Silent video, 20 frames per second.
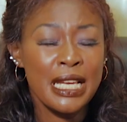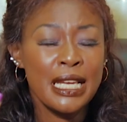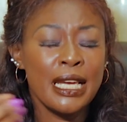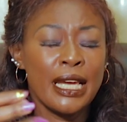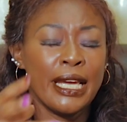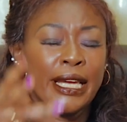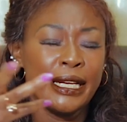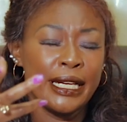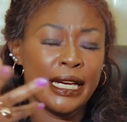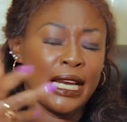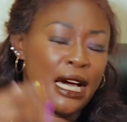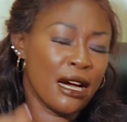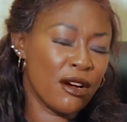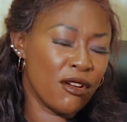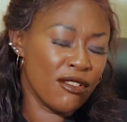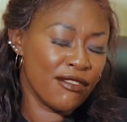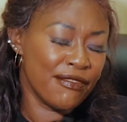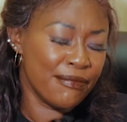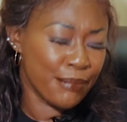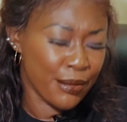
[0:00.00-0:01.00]
and lack
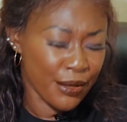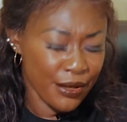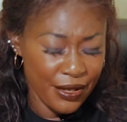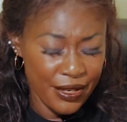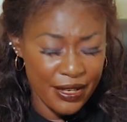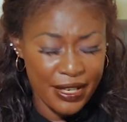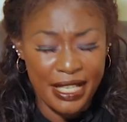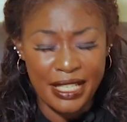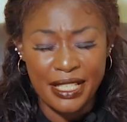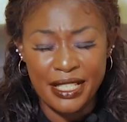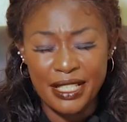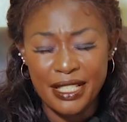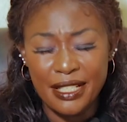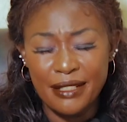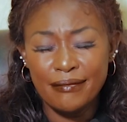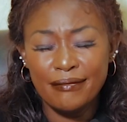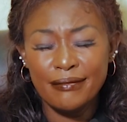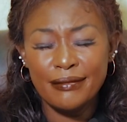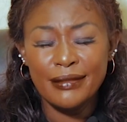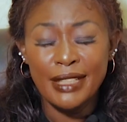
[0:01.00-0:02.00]
of progress.
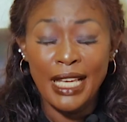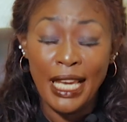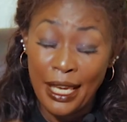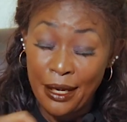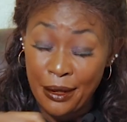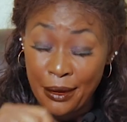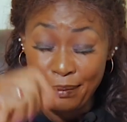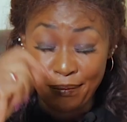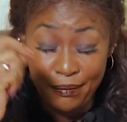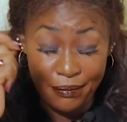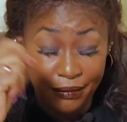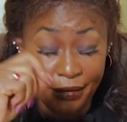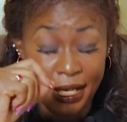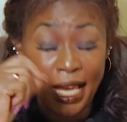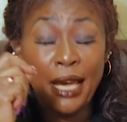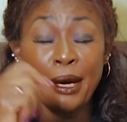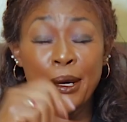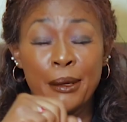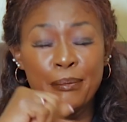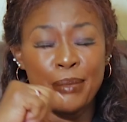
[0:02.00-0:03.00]
Help
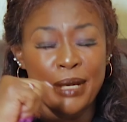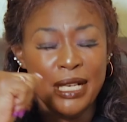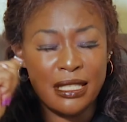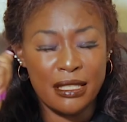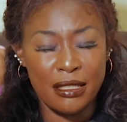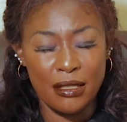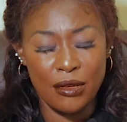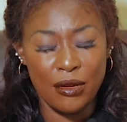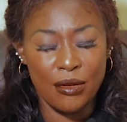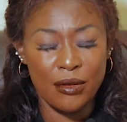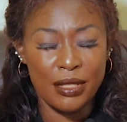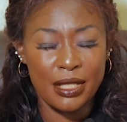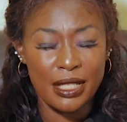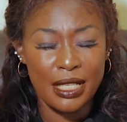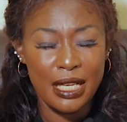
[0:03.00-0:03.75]
us, Lord.